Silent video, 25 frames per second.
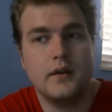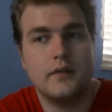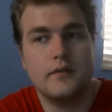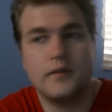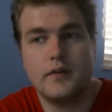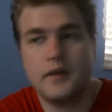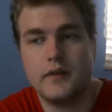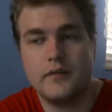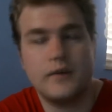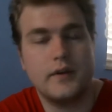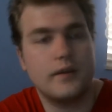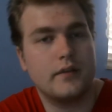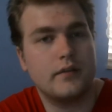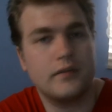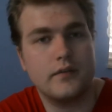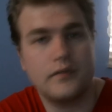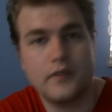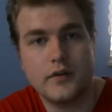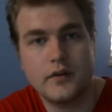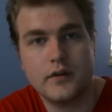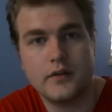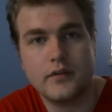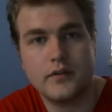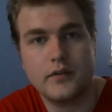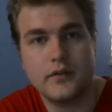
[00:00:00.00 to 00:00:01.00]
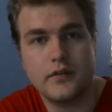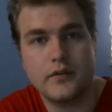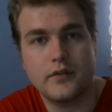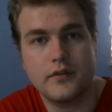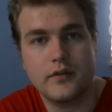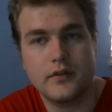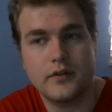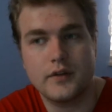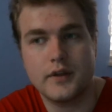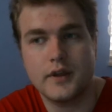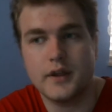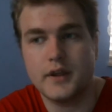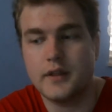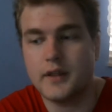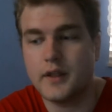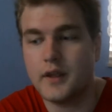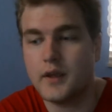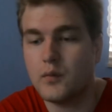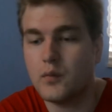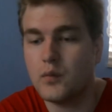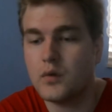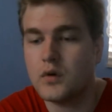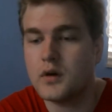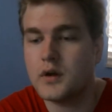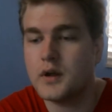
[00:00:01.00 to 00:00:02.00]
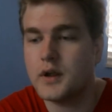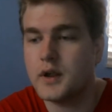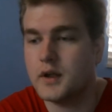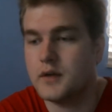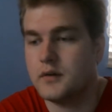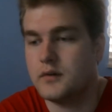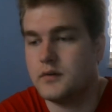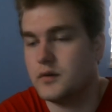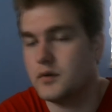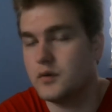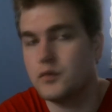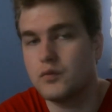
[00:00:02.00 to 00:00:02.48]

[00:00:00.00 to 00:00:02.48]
Final Fantasy Versus 13. They want a